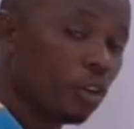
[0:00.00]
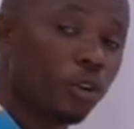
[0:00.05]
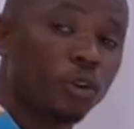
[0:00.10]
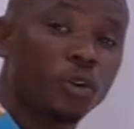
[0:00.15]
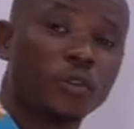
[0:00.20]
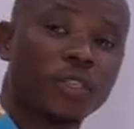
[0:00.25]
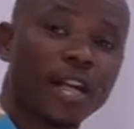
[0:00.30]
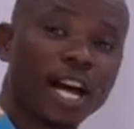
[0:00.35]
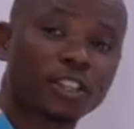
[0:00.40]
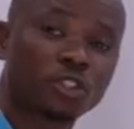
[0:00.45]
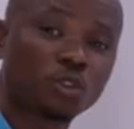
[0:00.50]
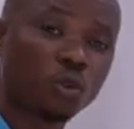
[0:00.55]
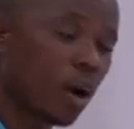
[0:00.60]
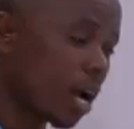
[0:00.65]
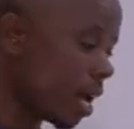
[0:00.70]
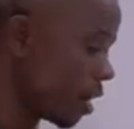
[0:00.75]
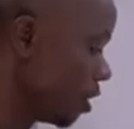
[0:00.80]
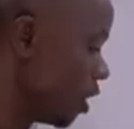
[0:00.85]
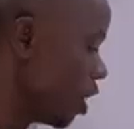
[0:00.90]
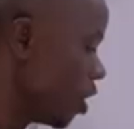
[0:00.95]
you do that
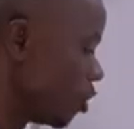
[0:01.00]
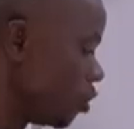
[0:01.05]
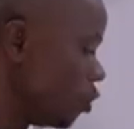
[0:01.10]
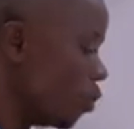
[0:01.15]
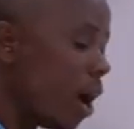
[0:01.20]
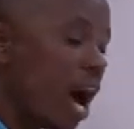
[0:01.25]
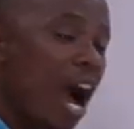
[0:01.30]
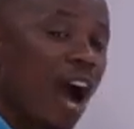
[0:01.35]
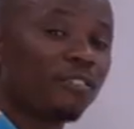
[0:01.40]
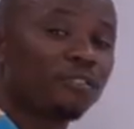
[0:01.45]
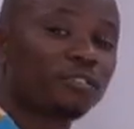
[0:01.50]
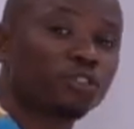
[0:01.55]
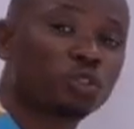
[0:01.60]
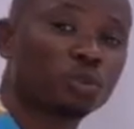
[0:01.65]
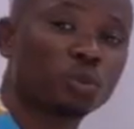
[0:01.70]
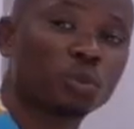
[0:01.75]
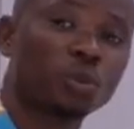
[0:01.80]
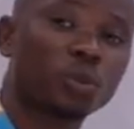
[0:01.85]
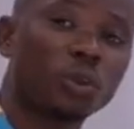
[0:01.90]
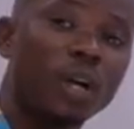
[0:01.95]
one, you have
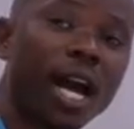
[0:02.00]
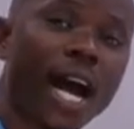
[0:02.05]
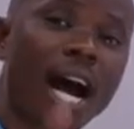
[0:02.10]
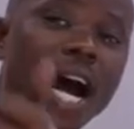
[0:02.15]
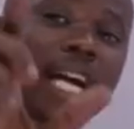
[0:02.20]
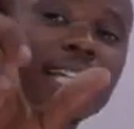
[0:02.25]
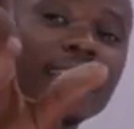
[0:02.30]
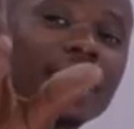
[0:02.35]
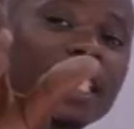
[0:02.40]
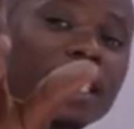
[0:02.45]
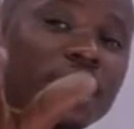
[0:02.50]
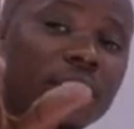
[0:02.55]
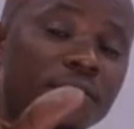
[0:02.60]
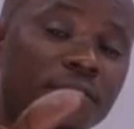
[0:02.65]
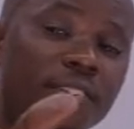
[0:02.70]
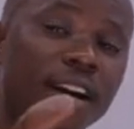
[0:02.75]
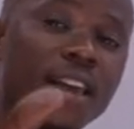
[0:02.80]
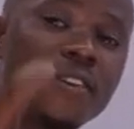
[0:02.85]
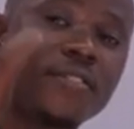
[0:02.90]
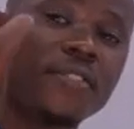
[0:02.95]
to
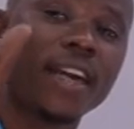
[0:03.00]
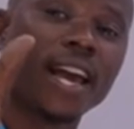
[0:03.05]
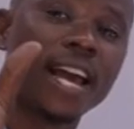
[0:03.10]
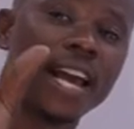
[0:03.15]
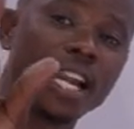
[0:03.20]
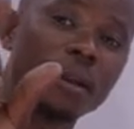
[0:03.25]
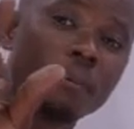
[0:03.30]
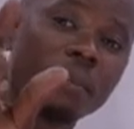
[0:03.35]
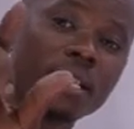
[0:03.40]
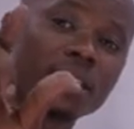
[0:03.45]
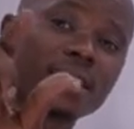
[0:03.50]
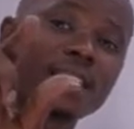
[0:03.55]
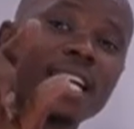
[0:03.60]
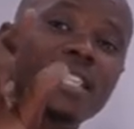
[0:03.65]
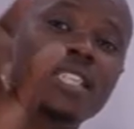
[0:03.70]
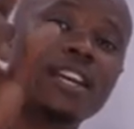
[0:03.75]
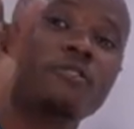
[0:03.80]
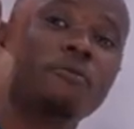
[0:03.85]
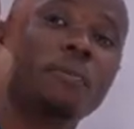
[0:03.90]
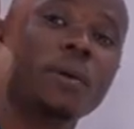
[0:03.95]
identify the elements
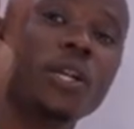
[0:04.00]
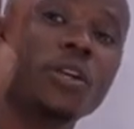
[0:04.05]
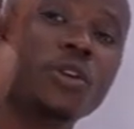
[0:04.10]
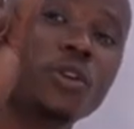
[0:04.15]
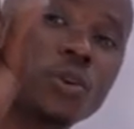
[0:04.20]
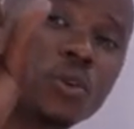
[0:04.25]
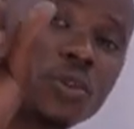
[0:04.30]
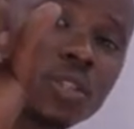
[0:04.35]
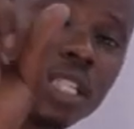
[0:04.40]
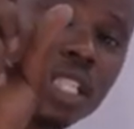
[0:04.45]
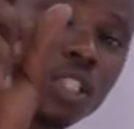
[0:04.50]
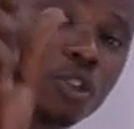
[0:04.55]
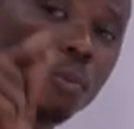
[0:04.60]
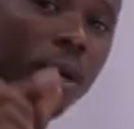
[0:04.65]
that have been used